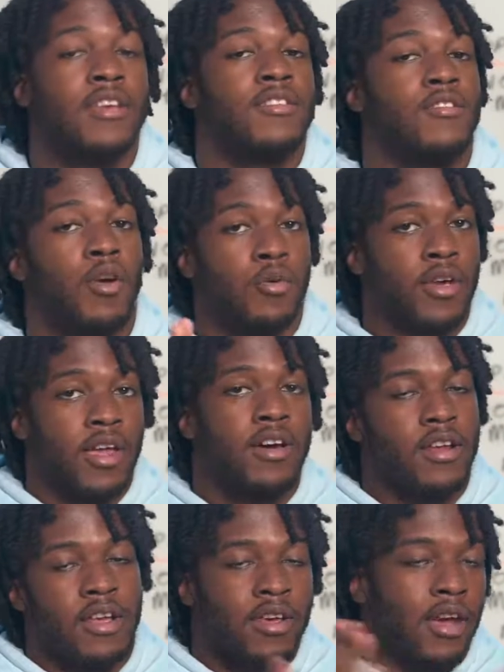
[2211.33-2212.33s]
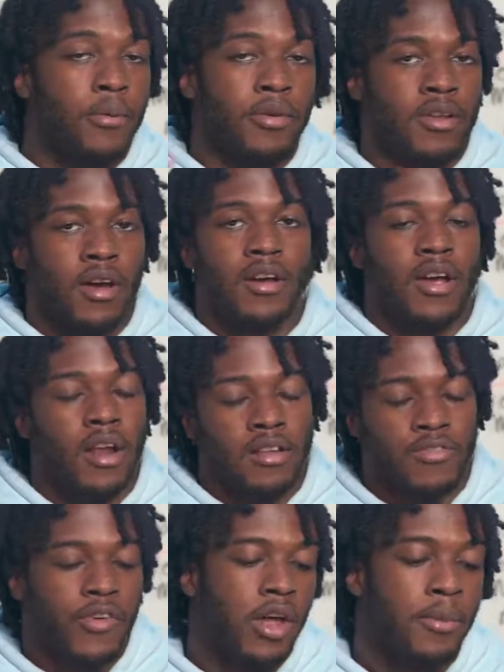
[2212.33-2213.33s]
so get a hoodie, couple of colors
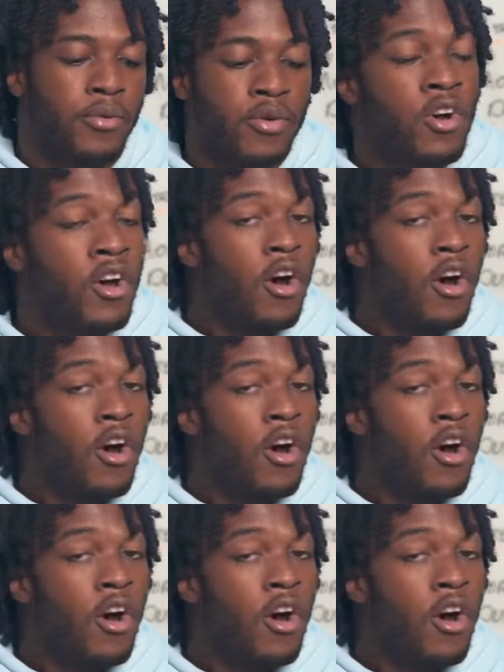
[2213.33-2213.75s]
available.